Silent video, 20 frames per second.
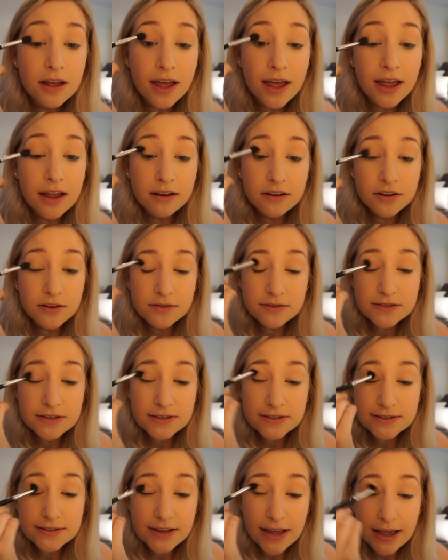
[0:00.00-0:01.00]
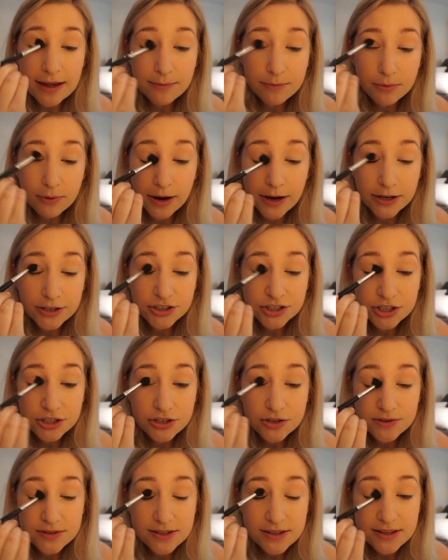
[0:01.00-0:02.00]
And use the same brush and
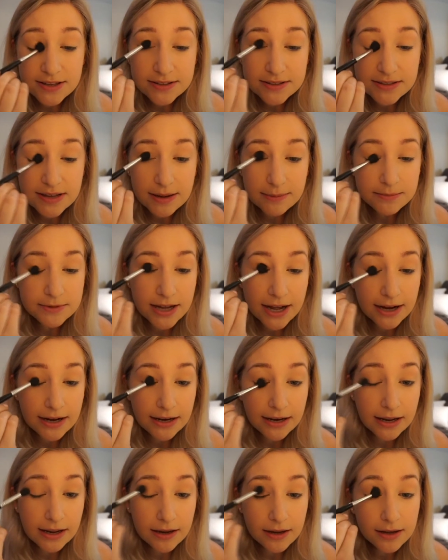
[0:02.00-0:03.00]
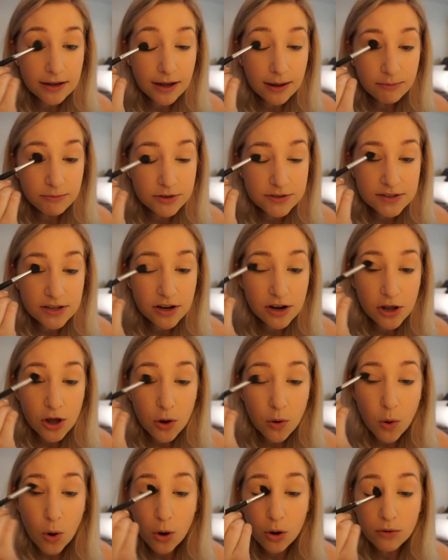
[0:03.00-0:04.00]
using the same technique, I'm just going to
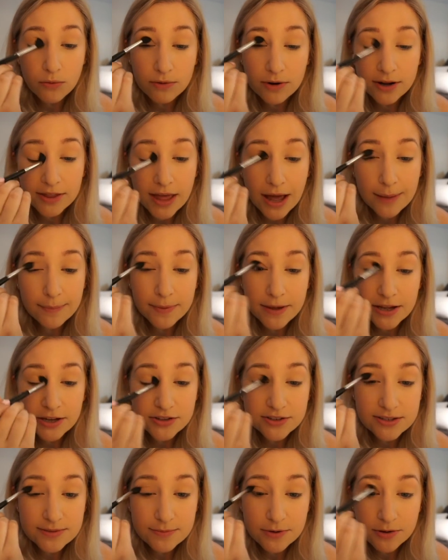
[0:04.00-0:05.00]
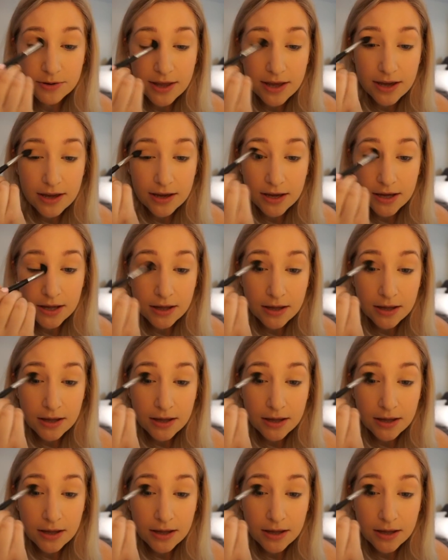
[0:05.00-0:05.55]
go over that peach smoothie.